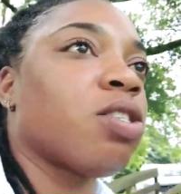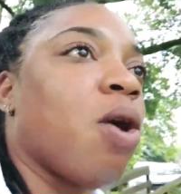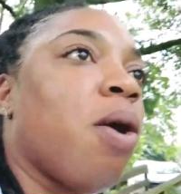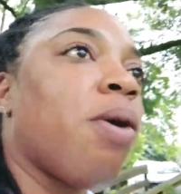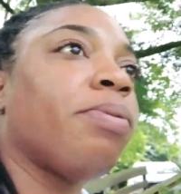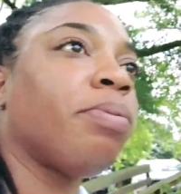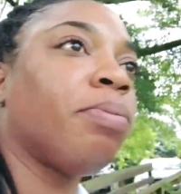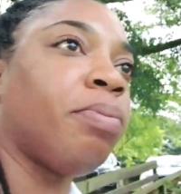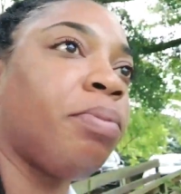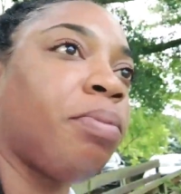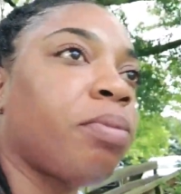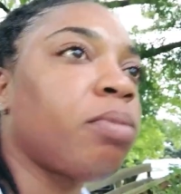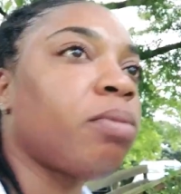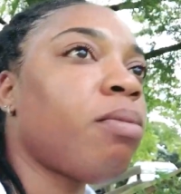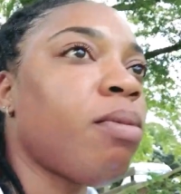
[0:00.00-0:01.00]
go.
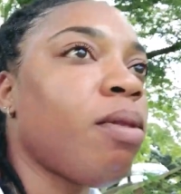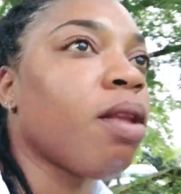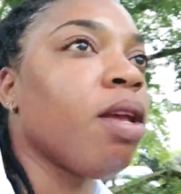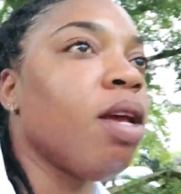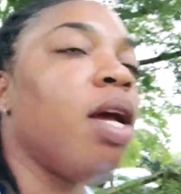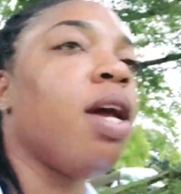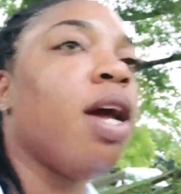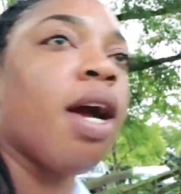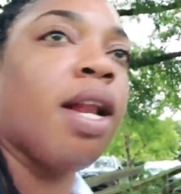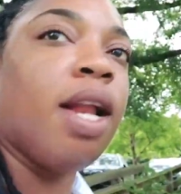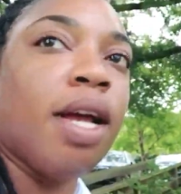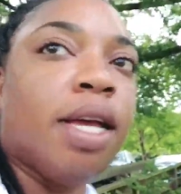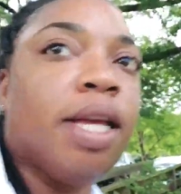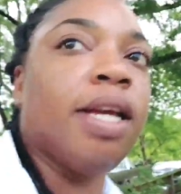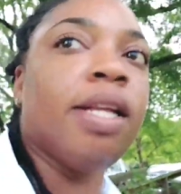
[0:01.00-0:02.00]

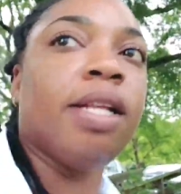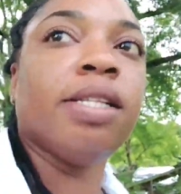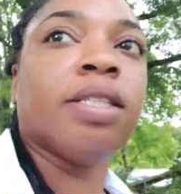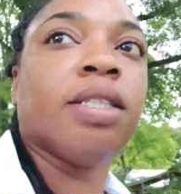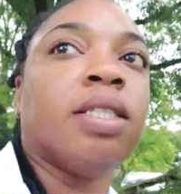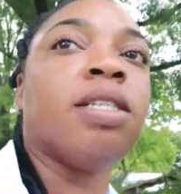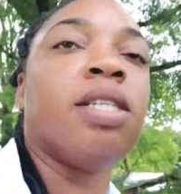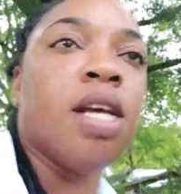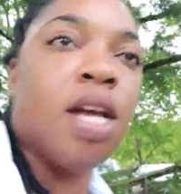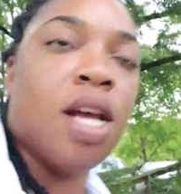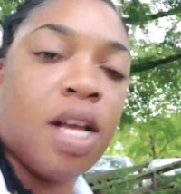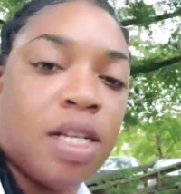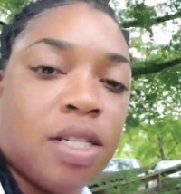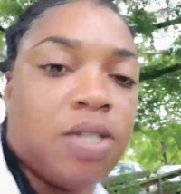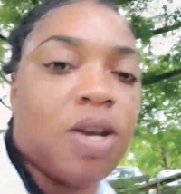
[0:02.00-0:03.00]
Clock in.
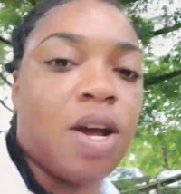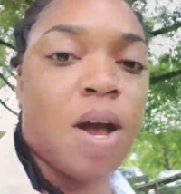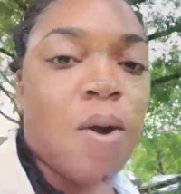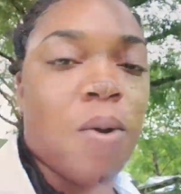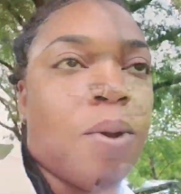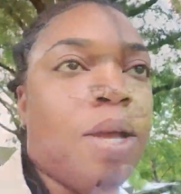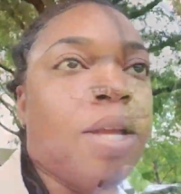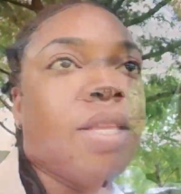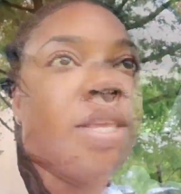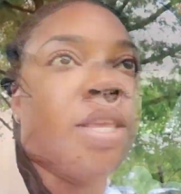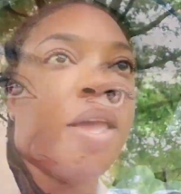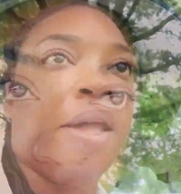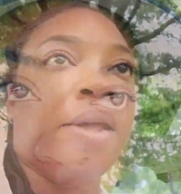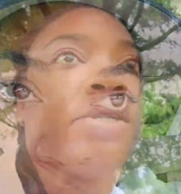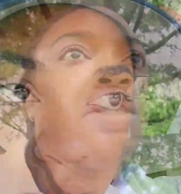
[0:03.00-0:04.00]
Sit down and wait.
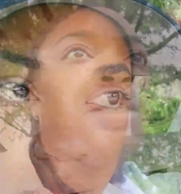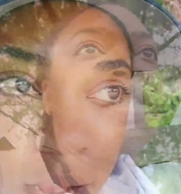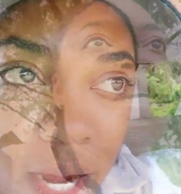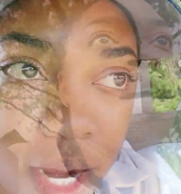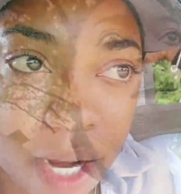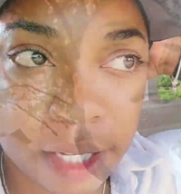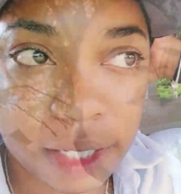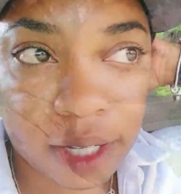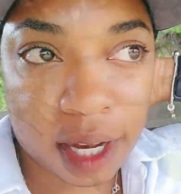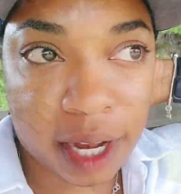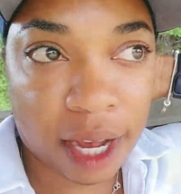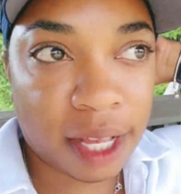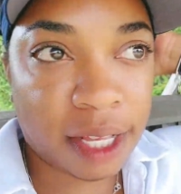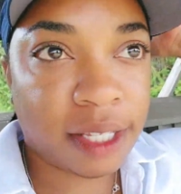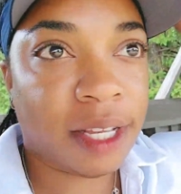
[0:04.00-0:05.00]
Alright, so
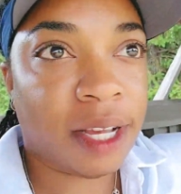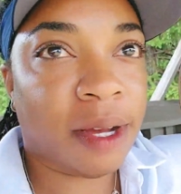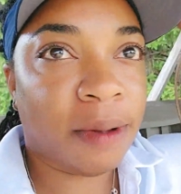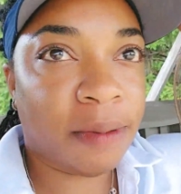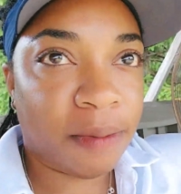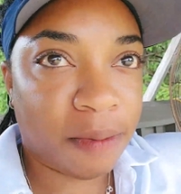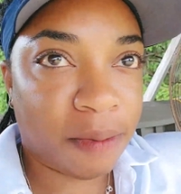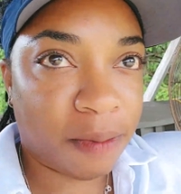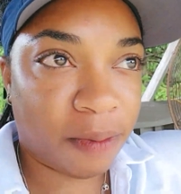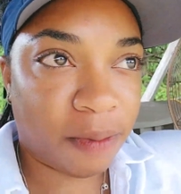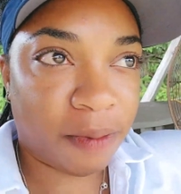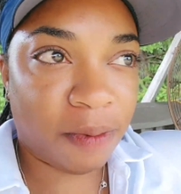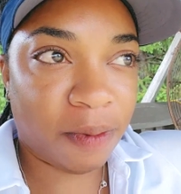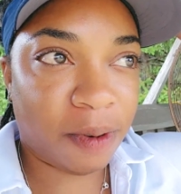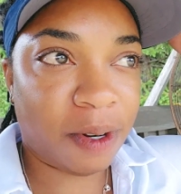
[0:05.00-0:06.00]
guys,
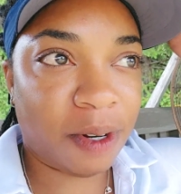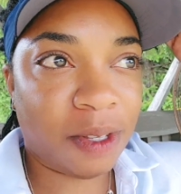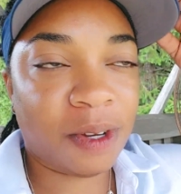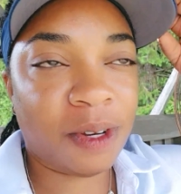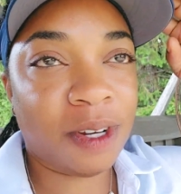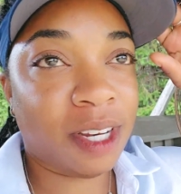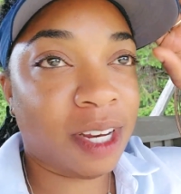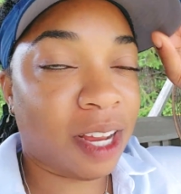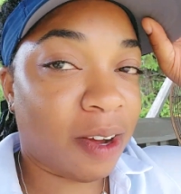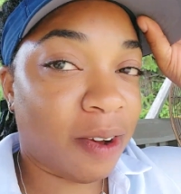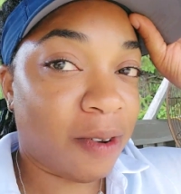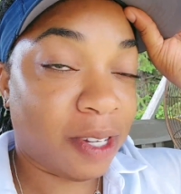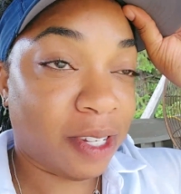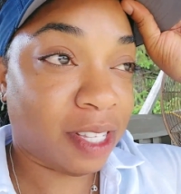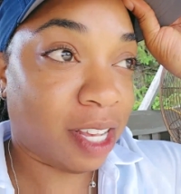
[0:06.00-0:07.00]
thunder.
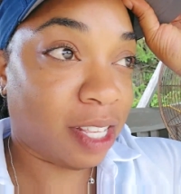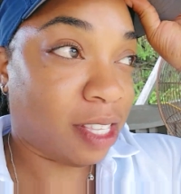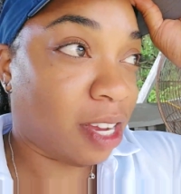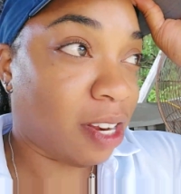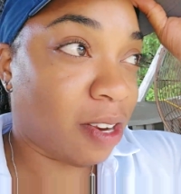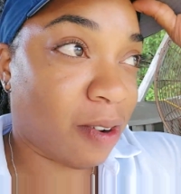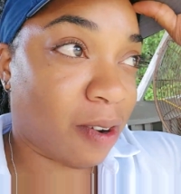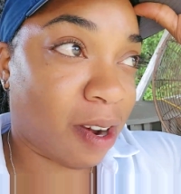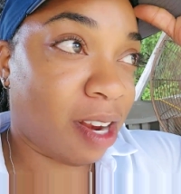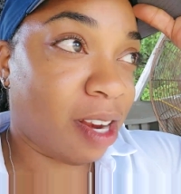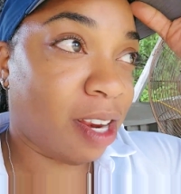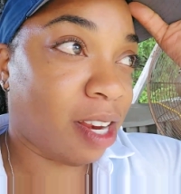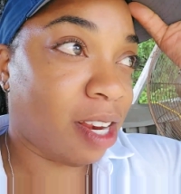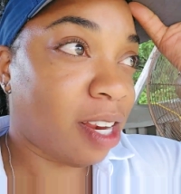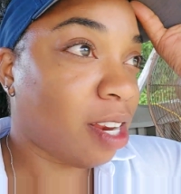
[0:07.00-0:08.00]
We just get thunder warning.